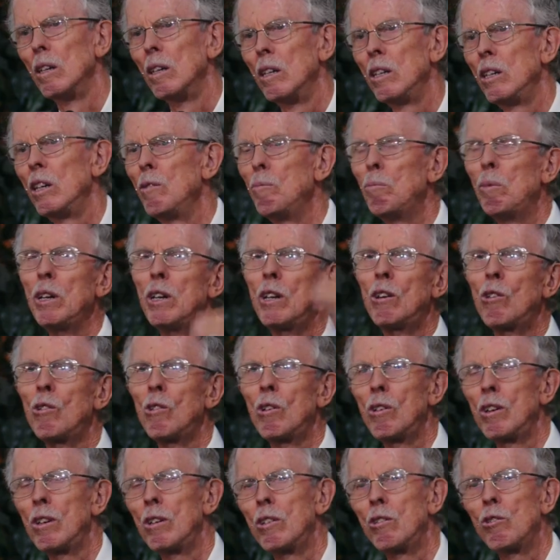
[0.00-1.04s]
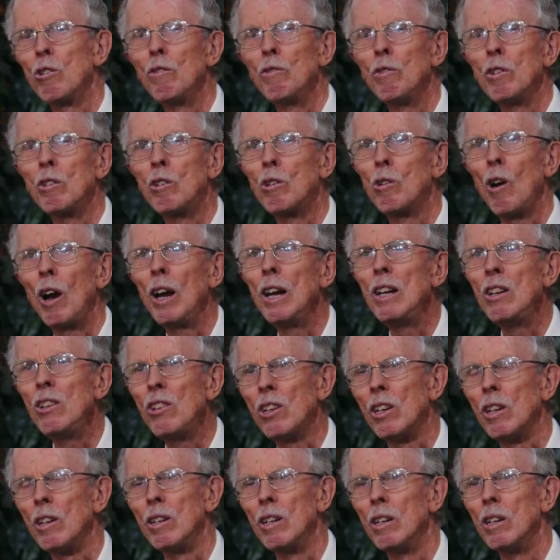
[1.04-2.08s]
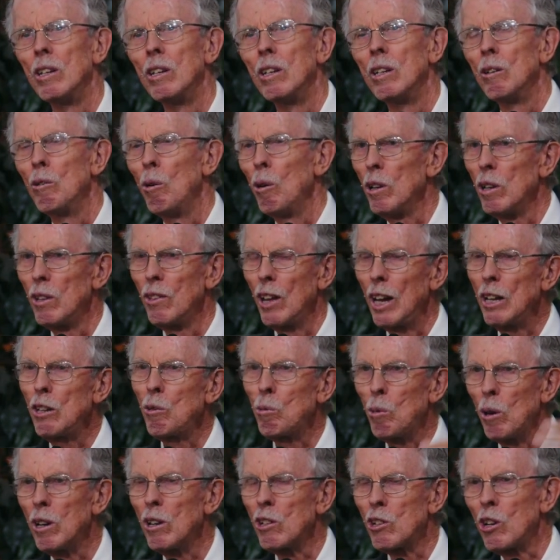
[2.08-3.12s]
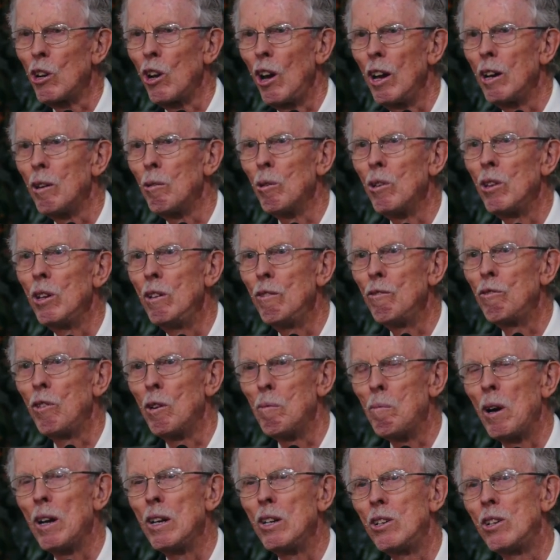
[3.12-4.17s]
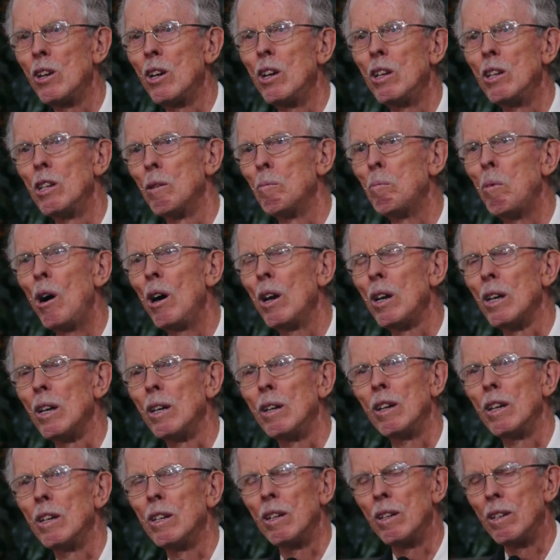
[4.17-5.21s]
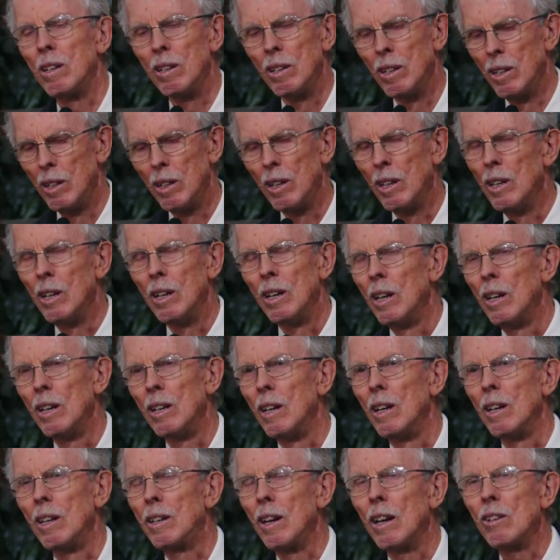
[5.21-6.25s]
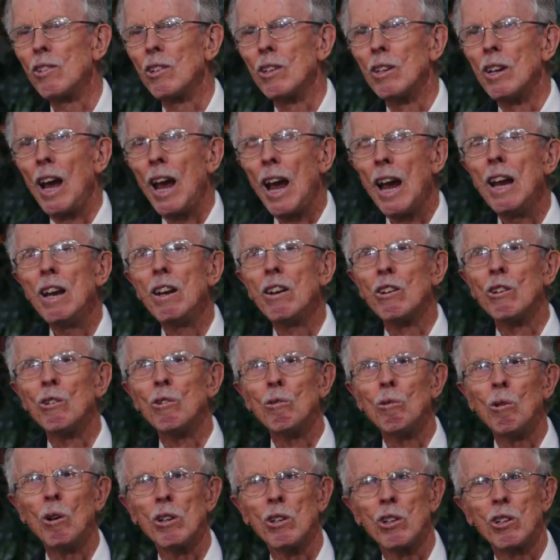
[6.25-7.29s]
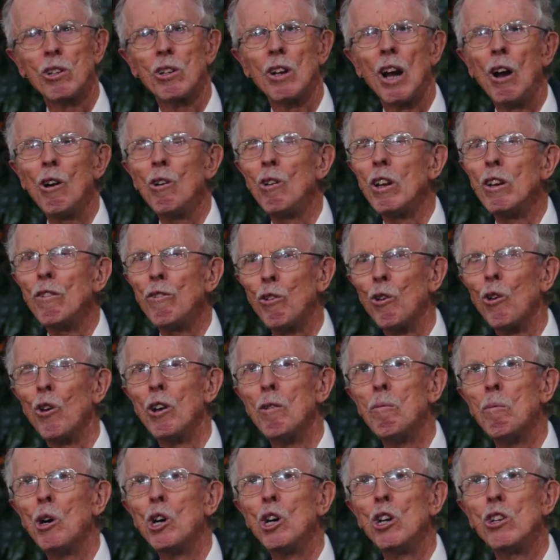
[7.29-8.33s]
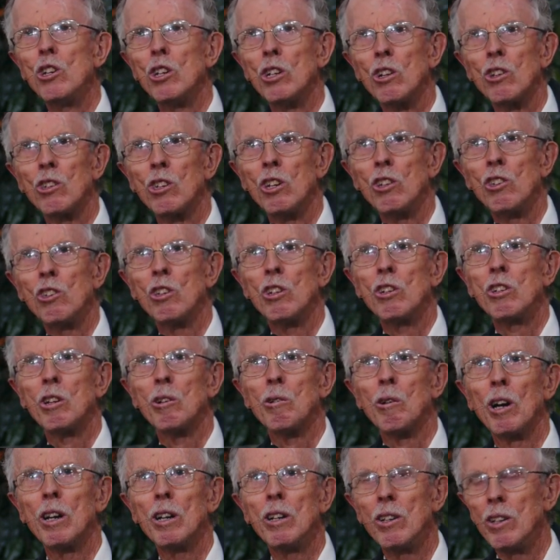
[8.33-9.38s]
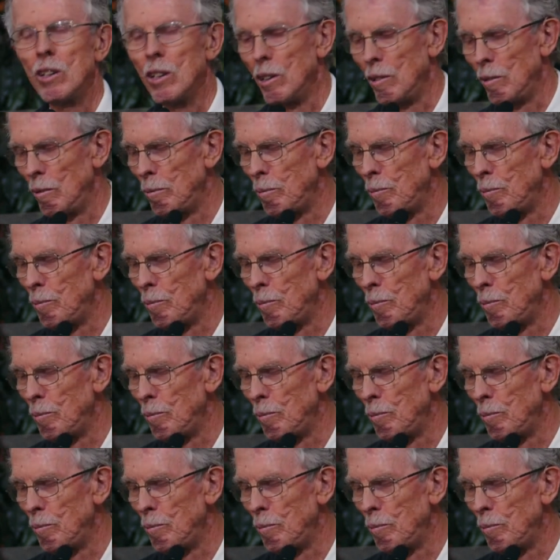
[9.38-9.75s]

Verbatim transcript: You'd be driven crazy. Well, that's what it's like with inflammation in the body. It, it doesn't handle what's only for an emergency situation.